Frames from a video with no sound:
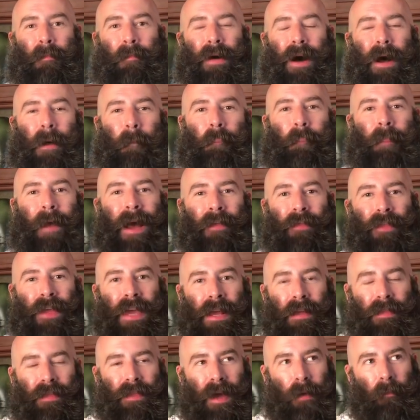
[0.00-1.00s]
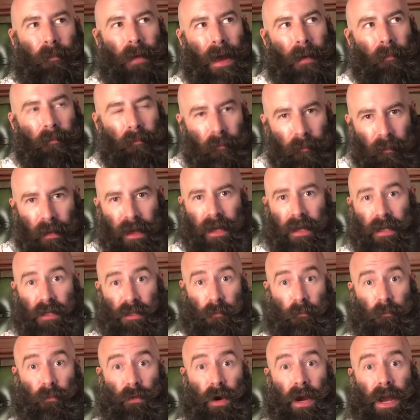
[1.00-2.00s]
But I think that my
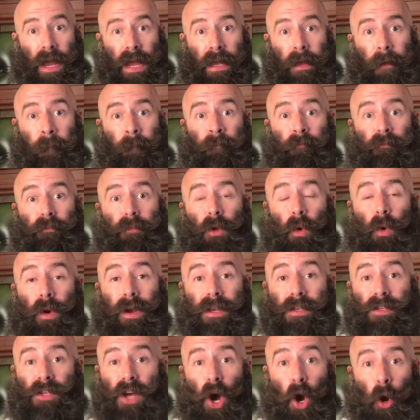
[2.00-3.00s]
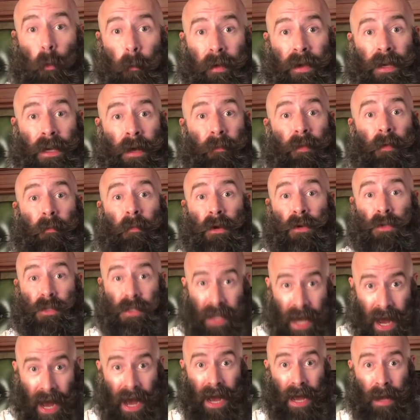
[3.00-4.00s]
biggest break, what has opened up the
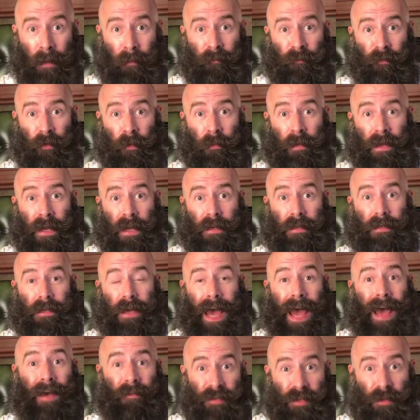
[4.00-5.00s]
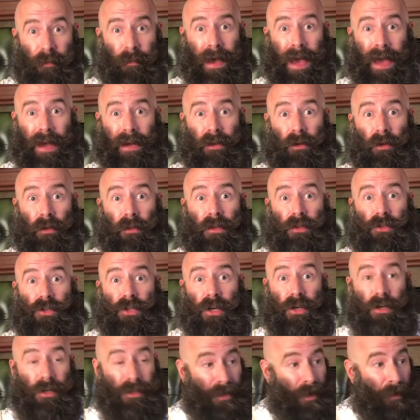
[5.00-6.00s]
most time for me to have sabbatical
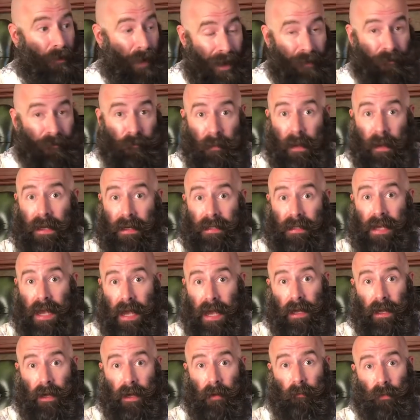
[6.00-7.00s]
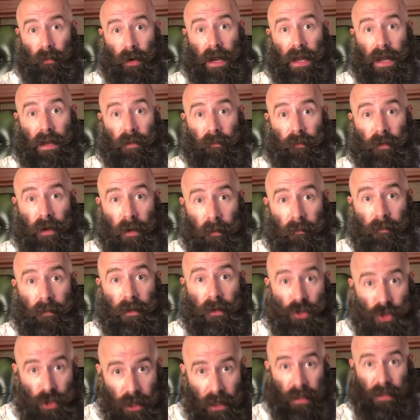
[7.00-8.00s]
this year, is I've been taking a break from
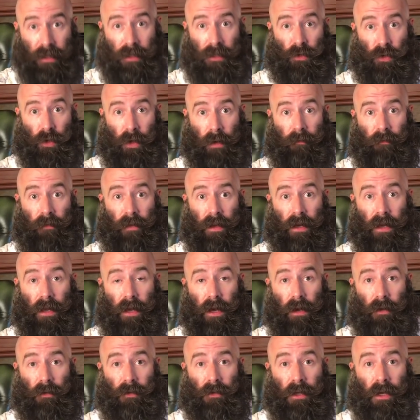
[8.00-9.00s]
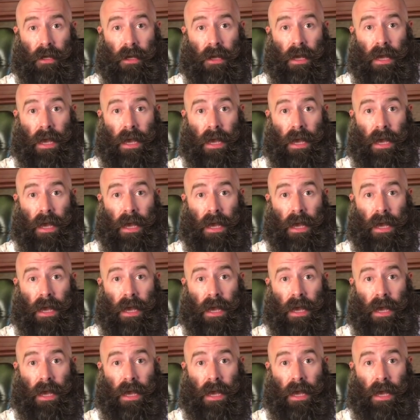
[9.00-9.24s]
the Jesus Trip videos.